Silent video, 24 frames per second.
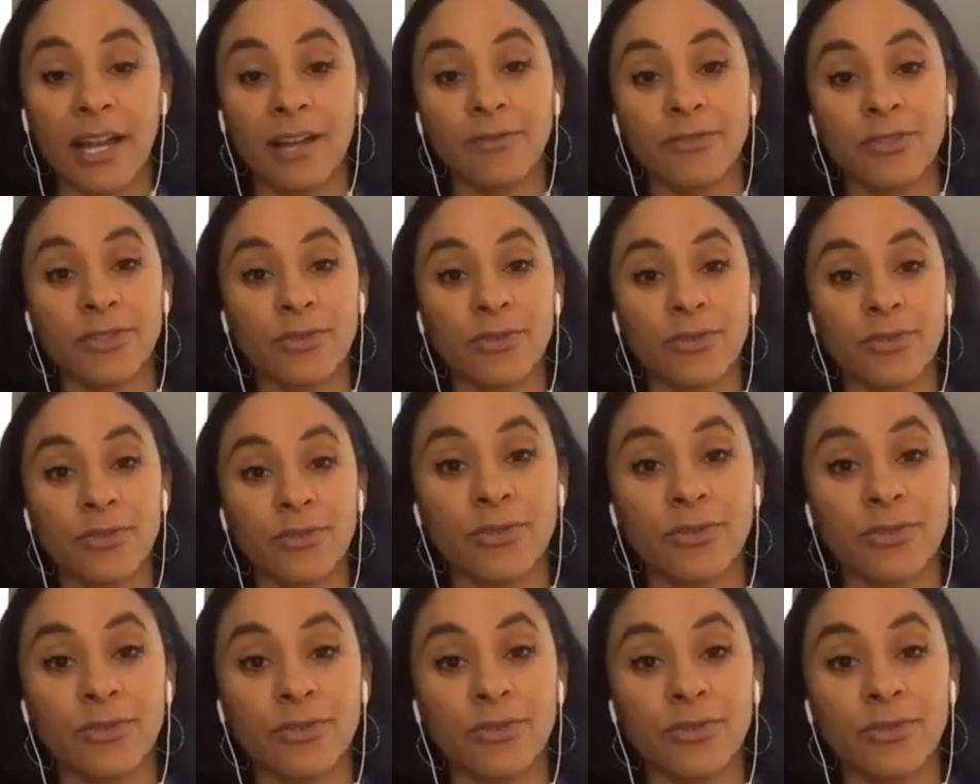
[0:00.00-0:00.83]
I have
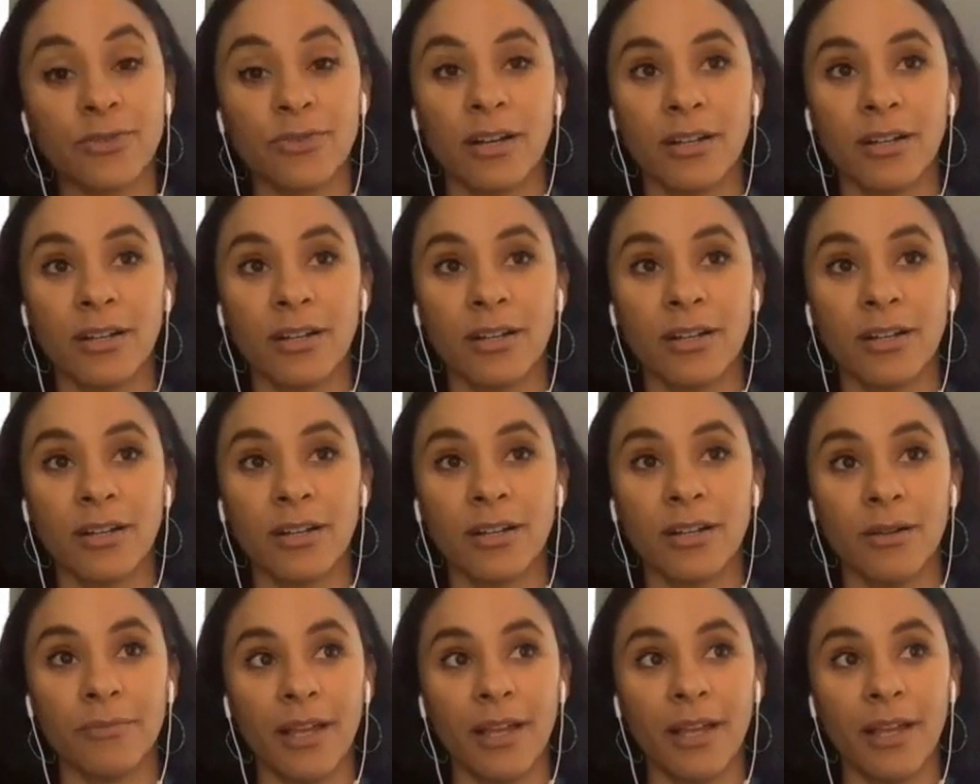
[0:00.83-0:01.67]
young, um,
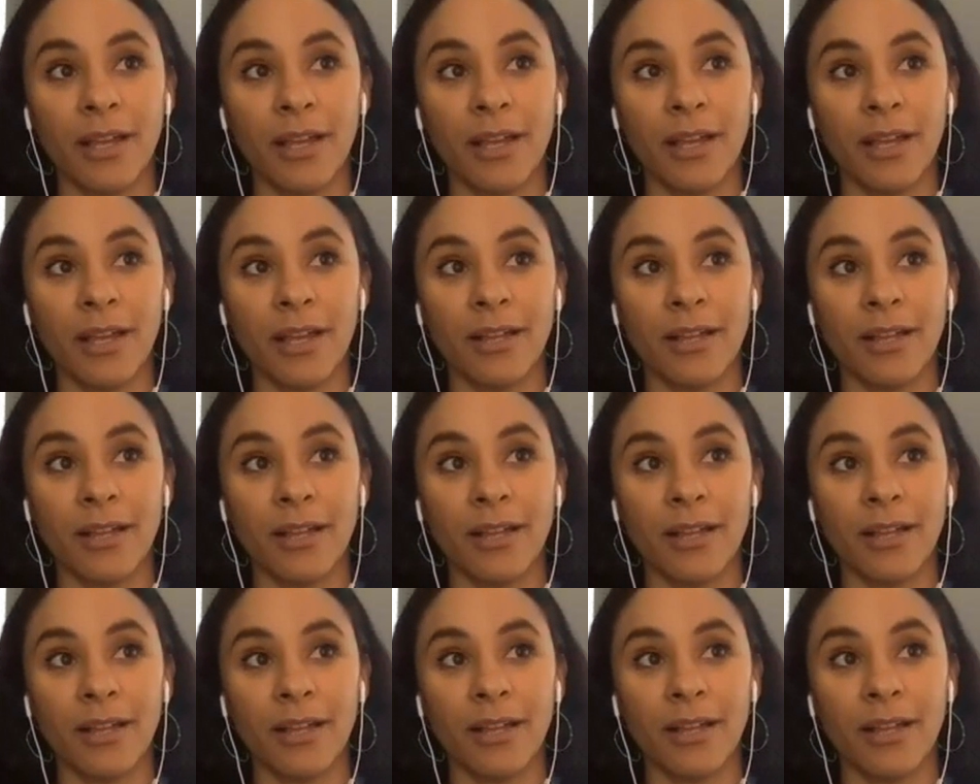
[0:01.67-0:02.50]
and I would say
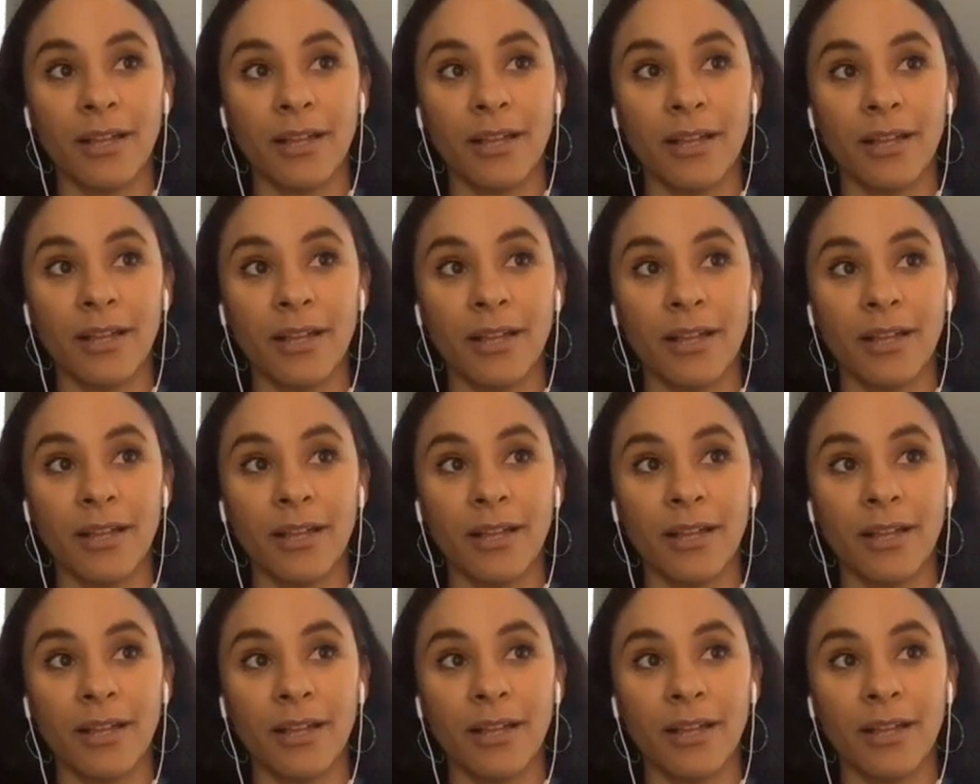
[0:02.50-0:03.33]
small, but they're pretty
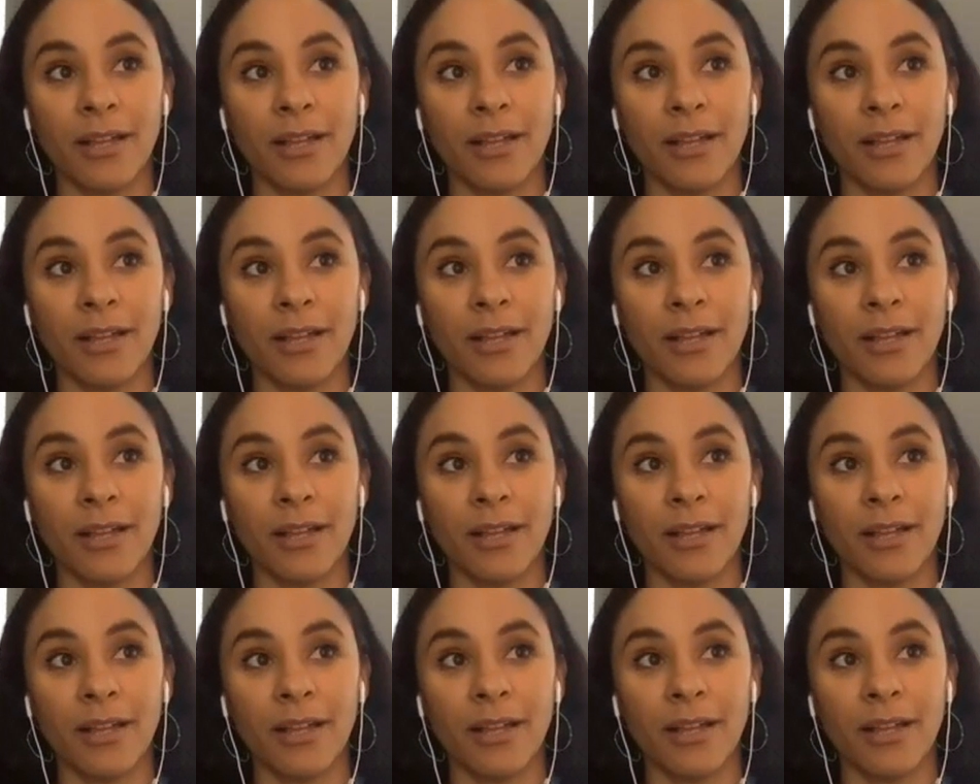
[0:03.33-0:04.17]
big little
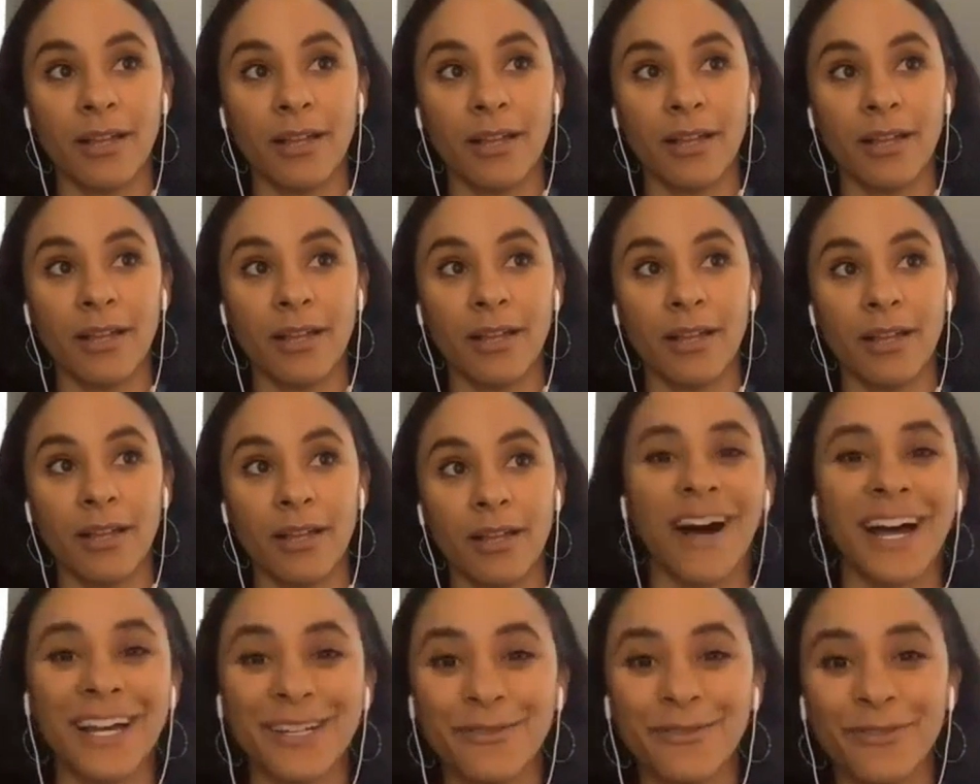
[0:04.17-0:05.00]
kids. They're eight and
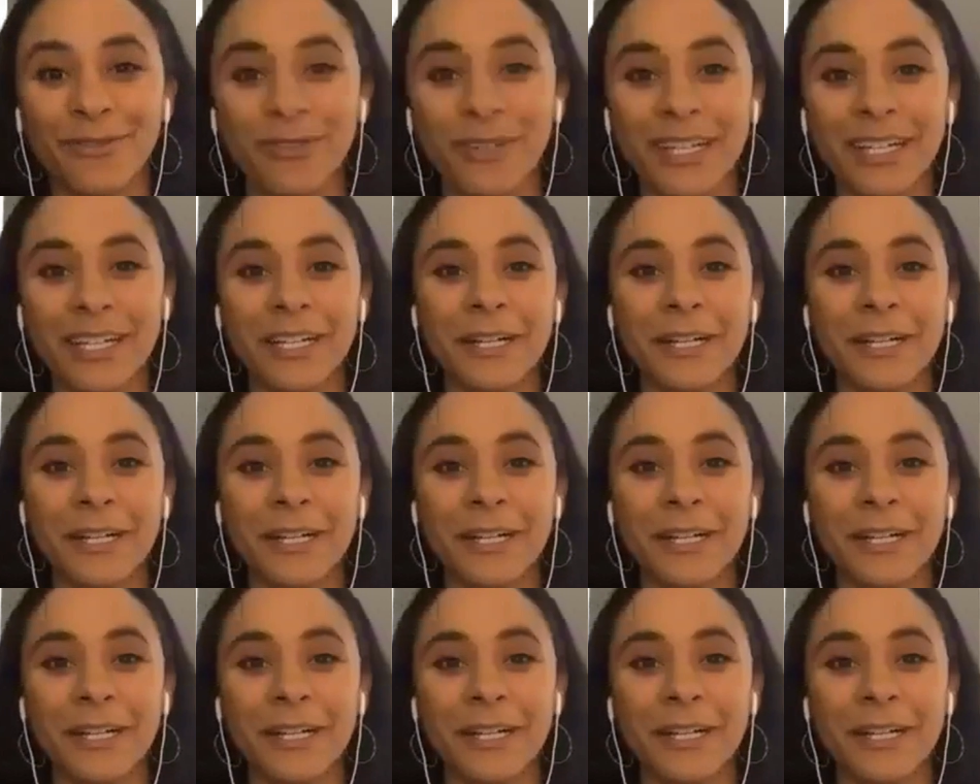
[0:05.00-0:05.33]
five.